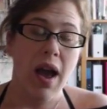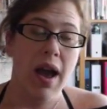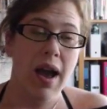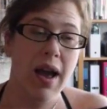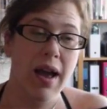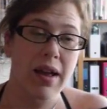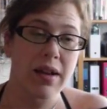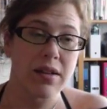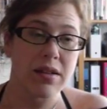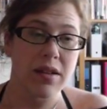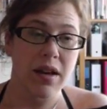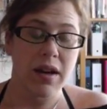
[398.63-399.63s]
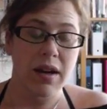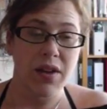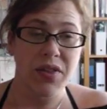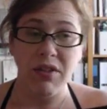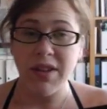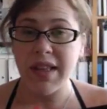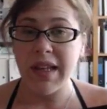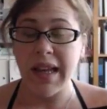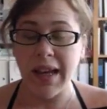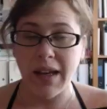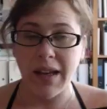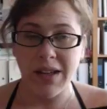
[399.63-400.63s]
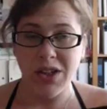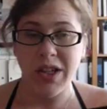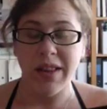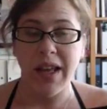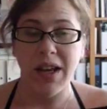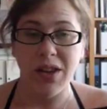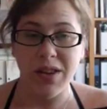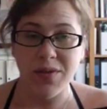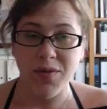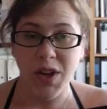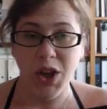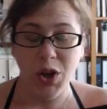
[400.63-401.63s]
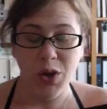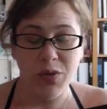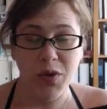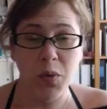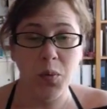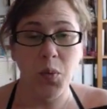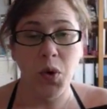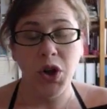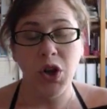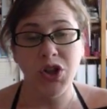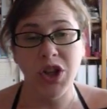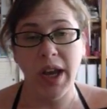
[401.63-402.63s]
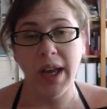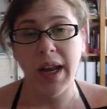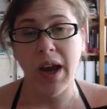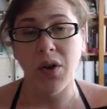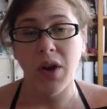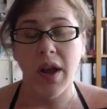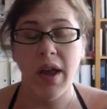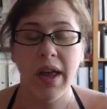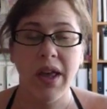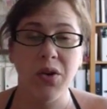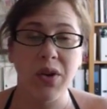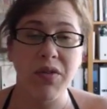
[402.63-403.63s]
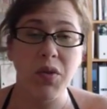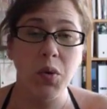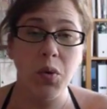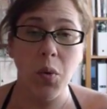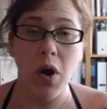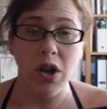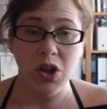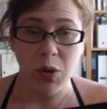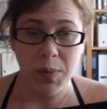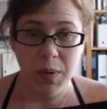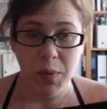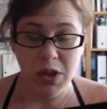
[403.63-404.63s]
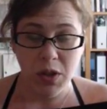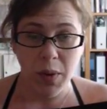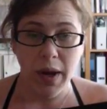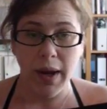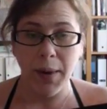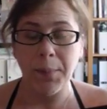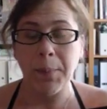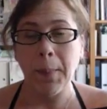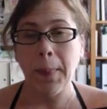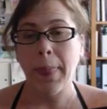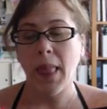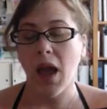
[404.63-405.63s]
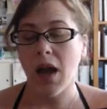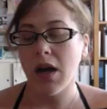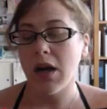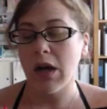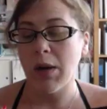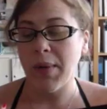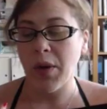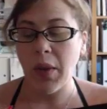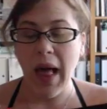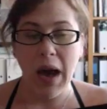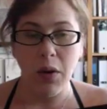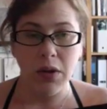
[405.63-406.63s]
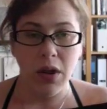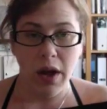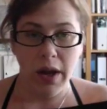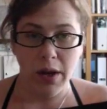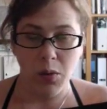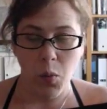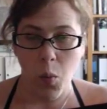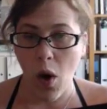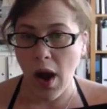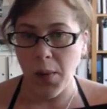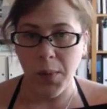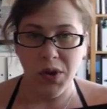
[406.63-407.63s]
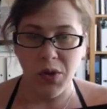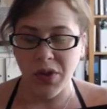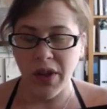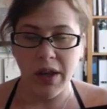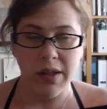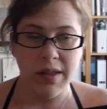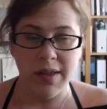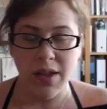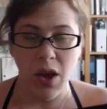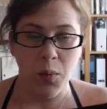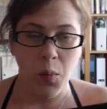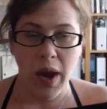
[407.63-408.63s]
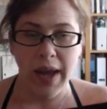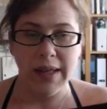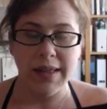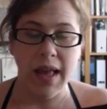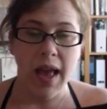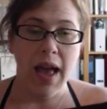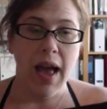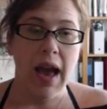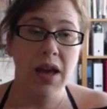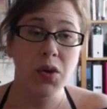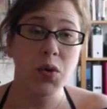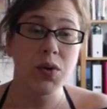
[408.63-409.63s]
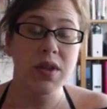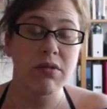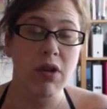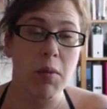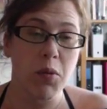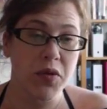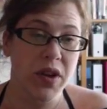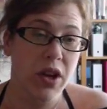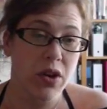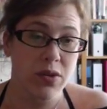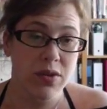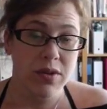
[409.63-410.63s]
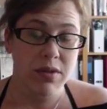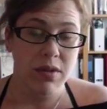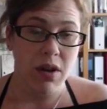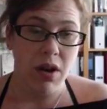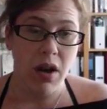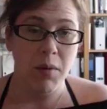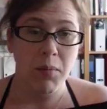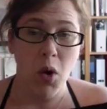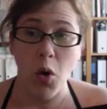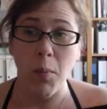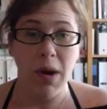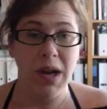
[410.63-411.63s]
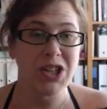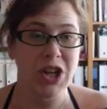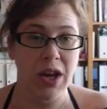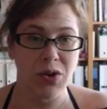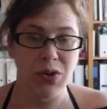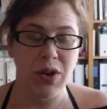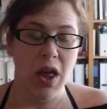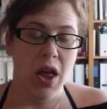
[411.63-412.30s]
And there is a link, actually, at the end of this video if you want to go check it out. It'll give you all the workshops that we're doing. It'll outline why we do things in certain ways. And, of course, there are more videos on my channel.